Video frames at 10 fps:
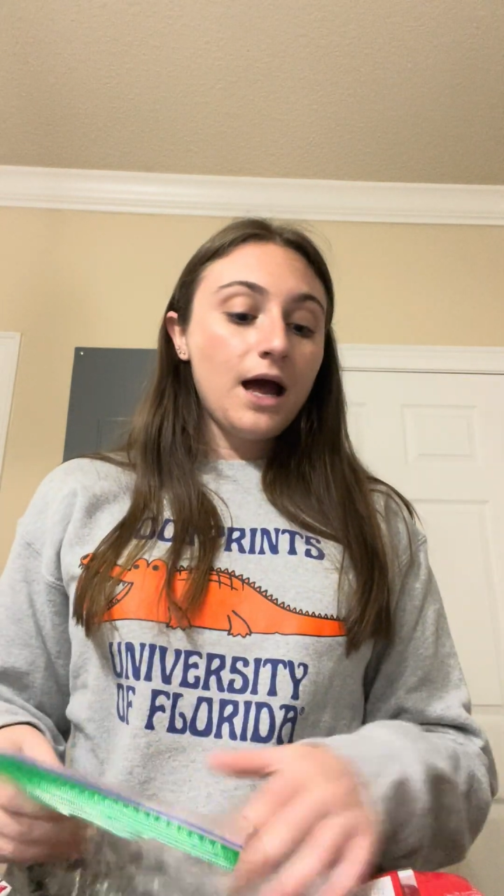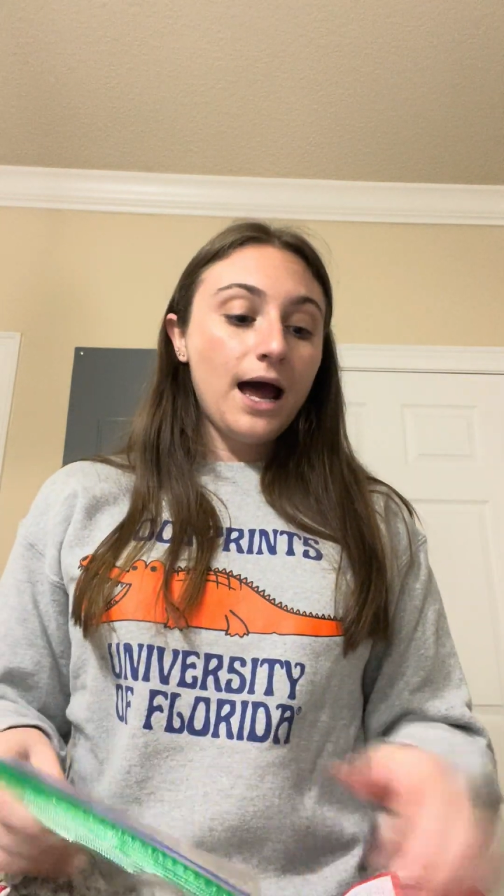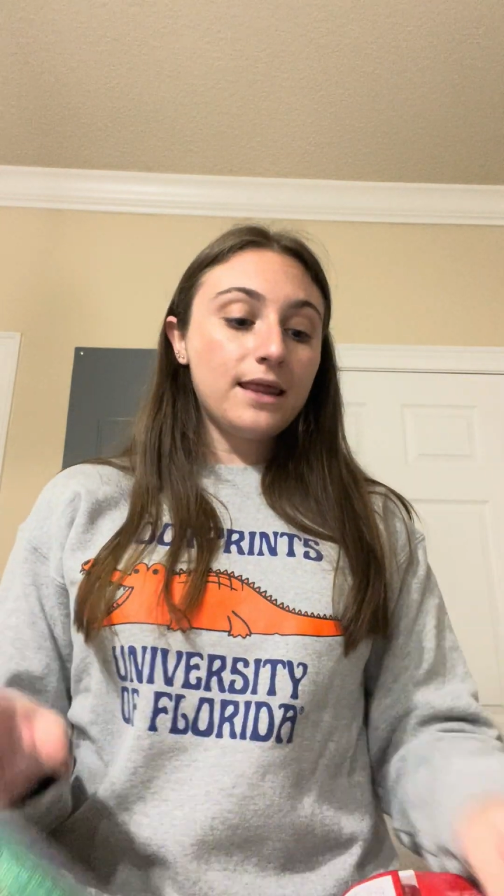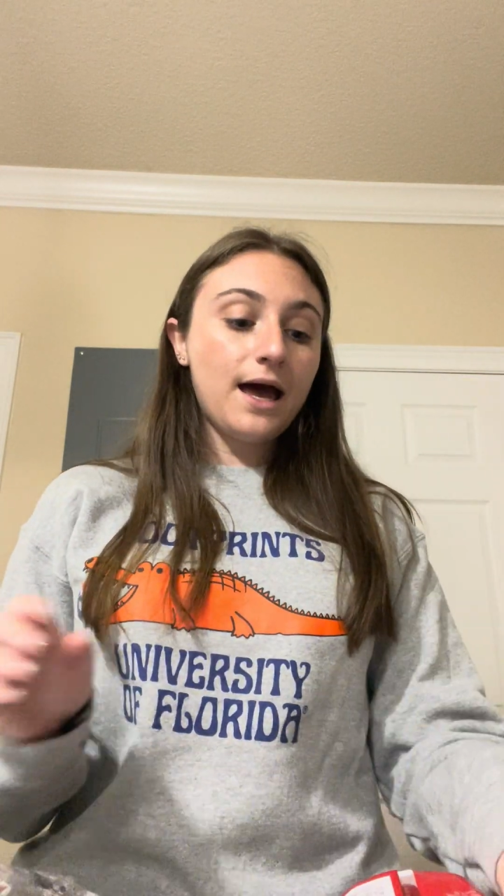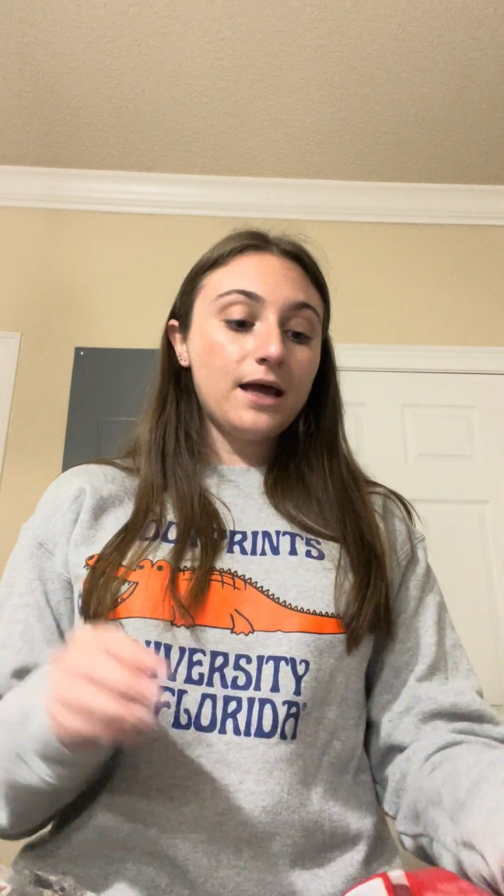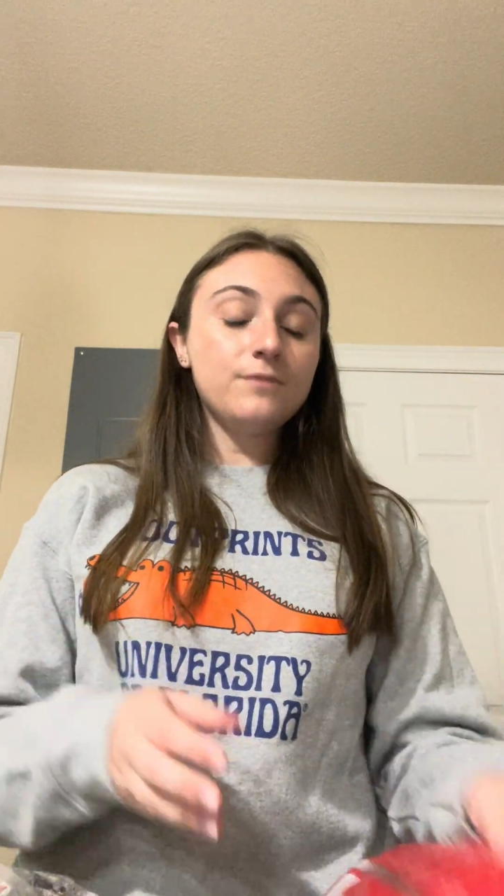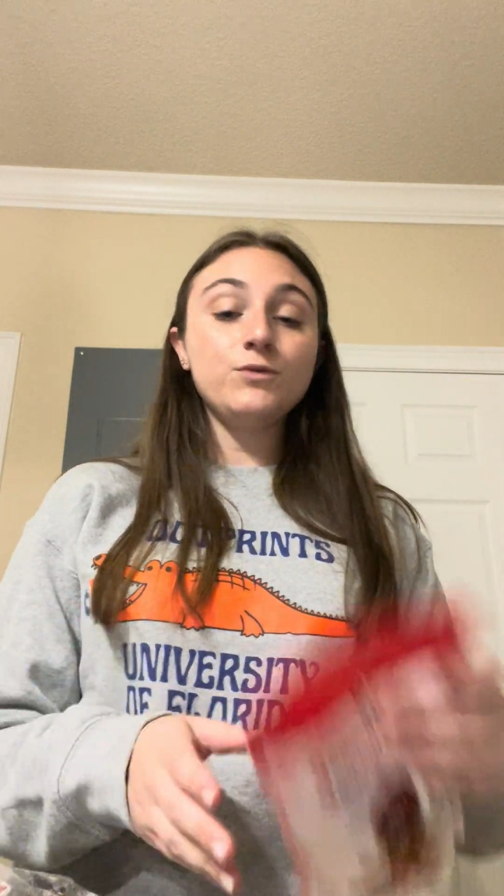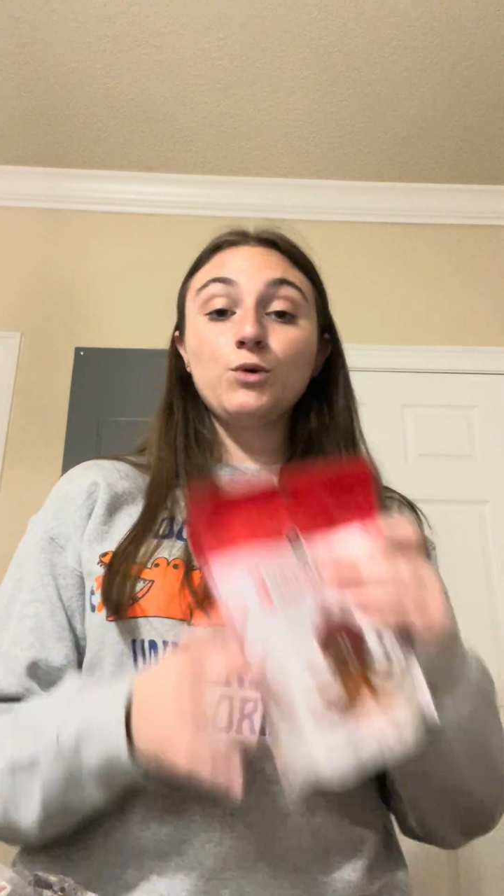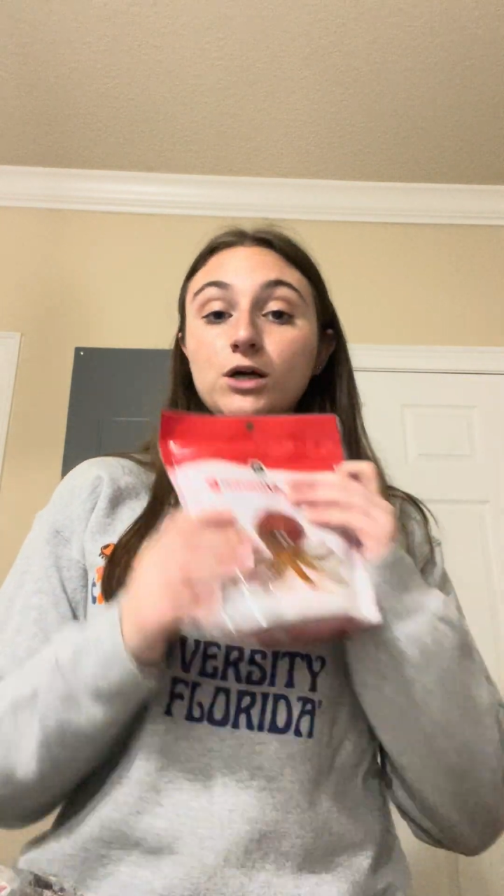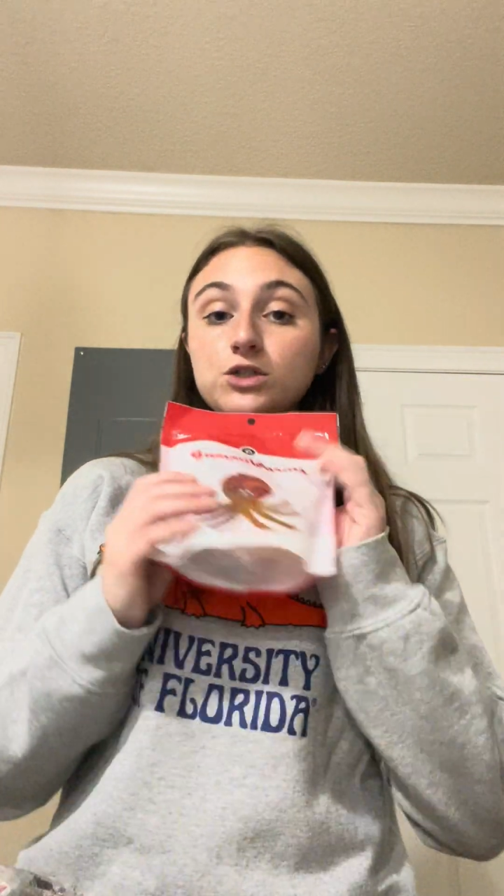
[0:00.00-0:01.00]
And then
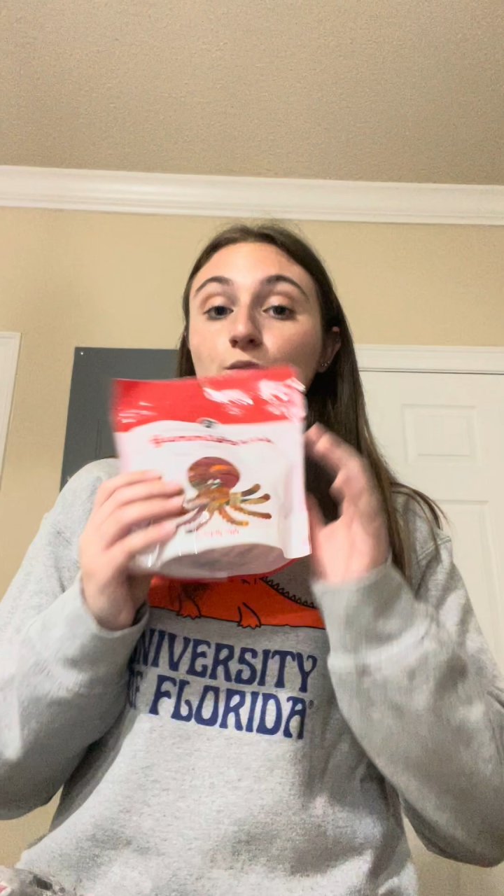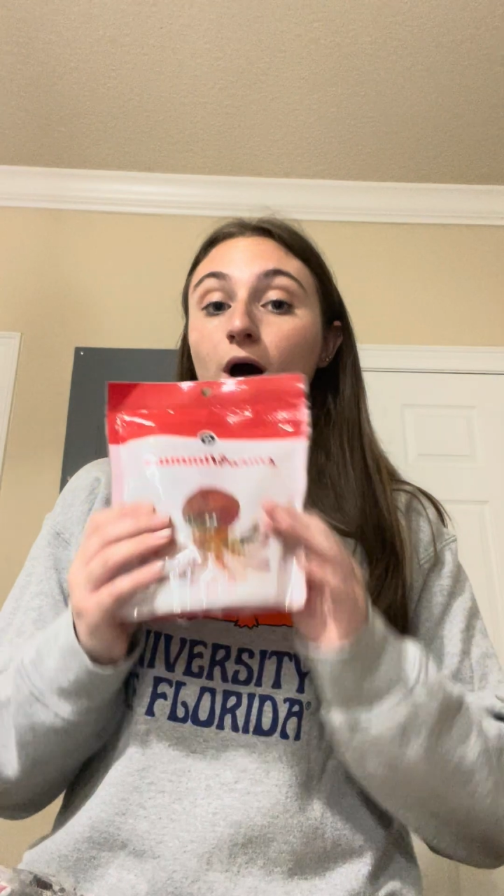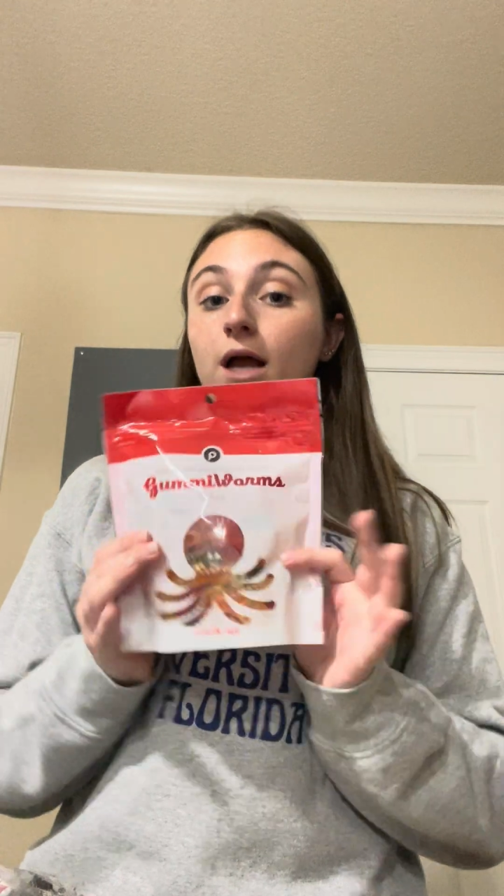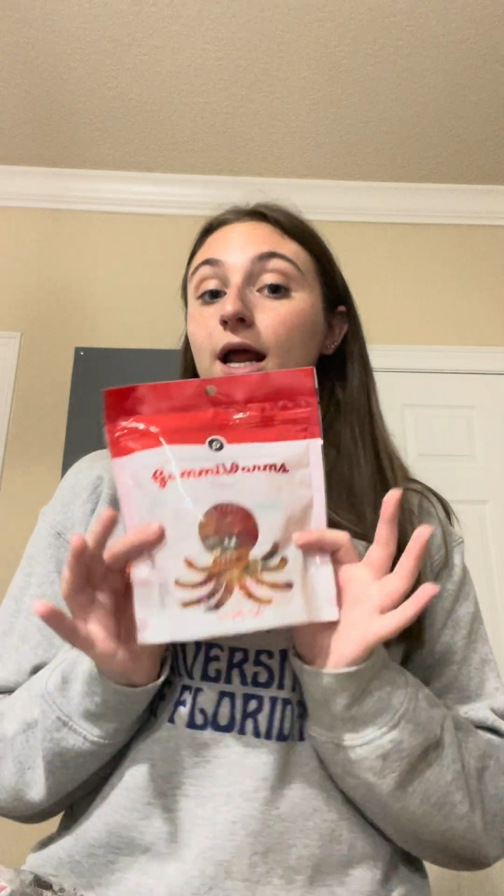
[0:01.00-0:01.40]
you also want